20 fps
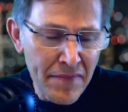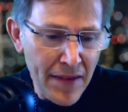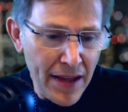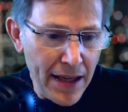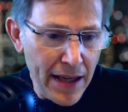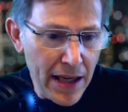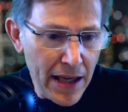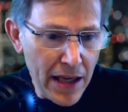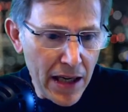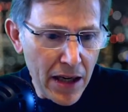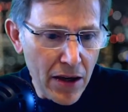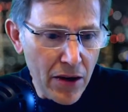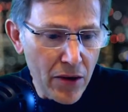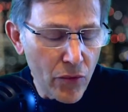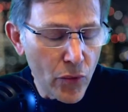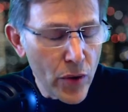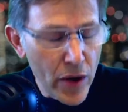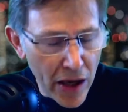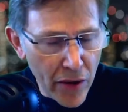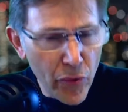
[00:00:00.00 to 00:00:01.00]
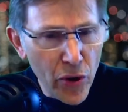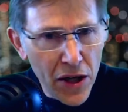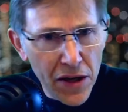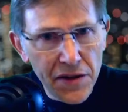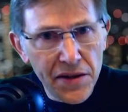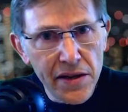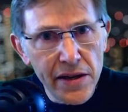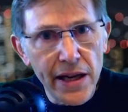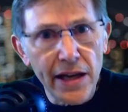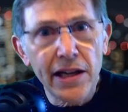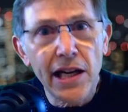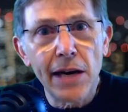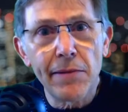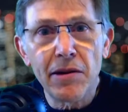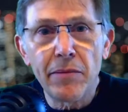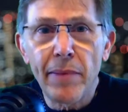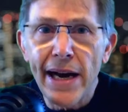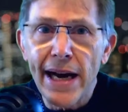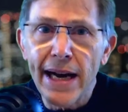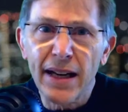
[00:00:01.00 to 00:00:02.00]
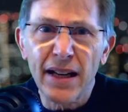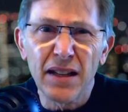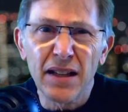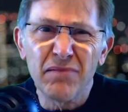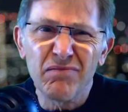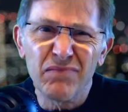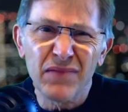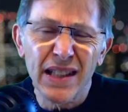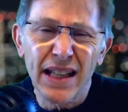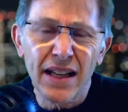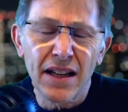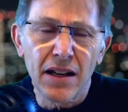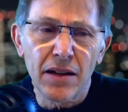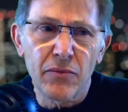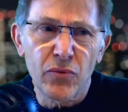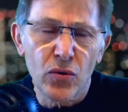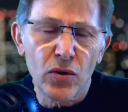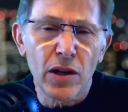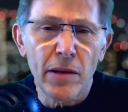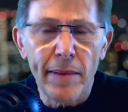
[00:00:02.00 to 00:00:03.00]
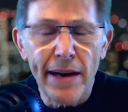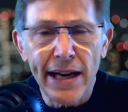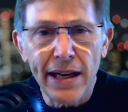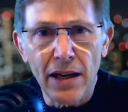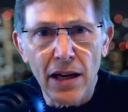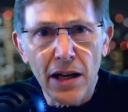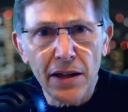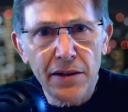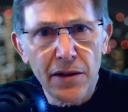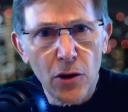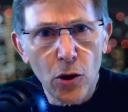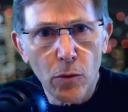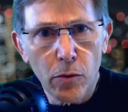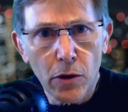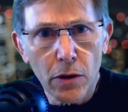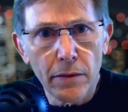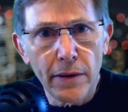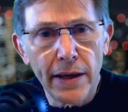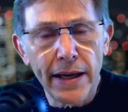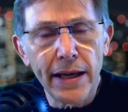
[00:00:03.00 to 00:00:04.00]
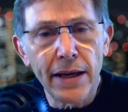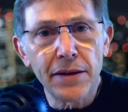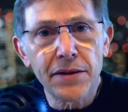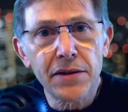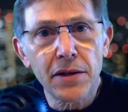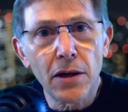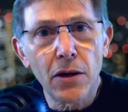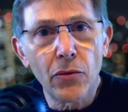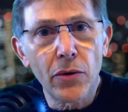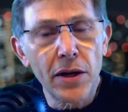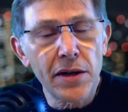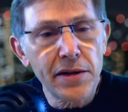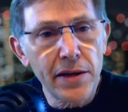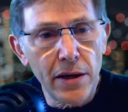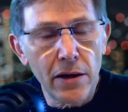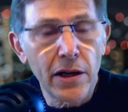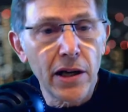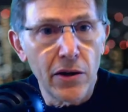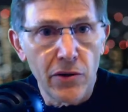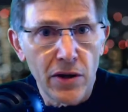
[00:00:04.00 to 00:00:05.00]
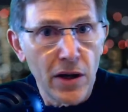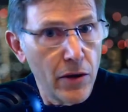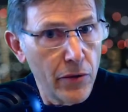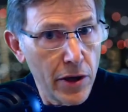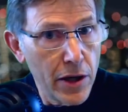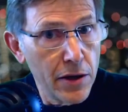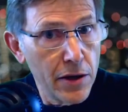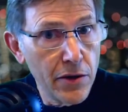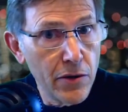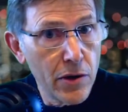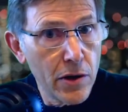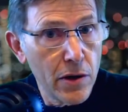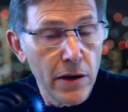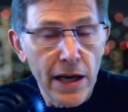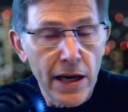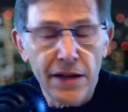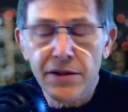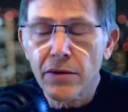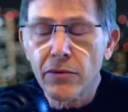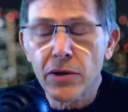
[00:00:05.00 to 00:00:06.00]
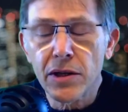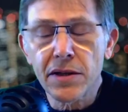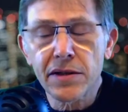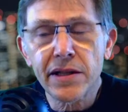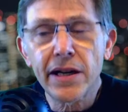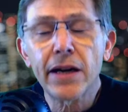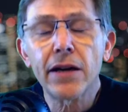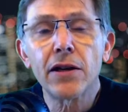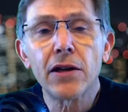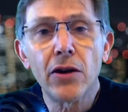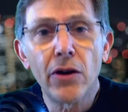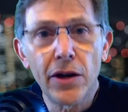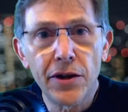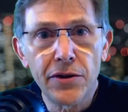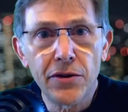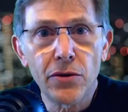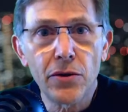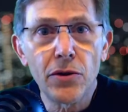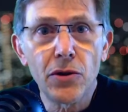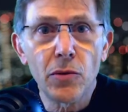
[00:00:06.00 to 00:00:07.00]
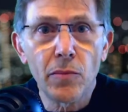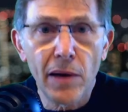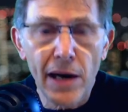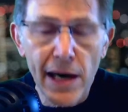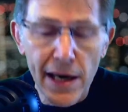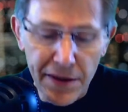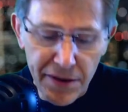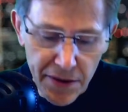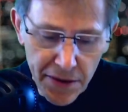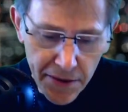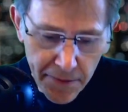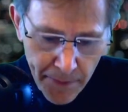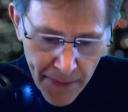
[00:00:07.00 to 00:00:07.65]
And we could see that coming back really back in October. And so we decided, okay, are we going to do it or not? So we decided to go ahead and do the new boxes.